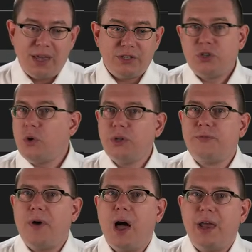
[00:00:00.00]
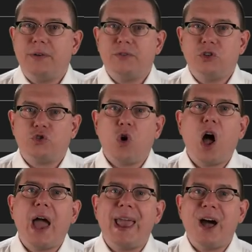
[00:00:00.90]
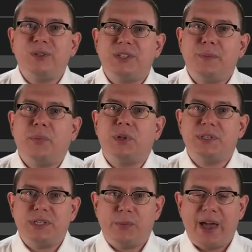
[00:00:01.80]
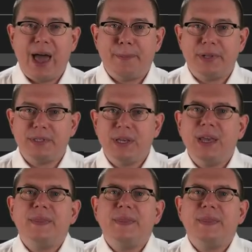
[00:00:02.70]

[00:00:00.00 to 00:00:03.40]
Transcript: It's totally fine to try out simpl and see what happens.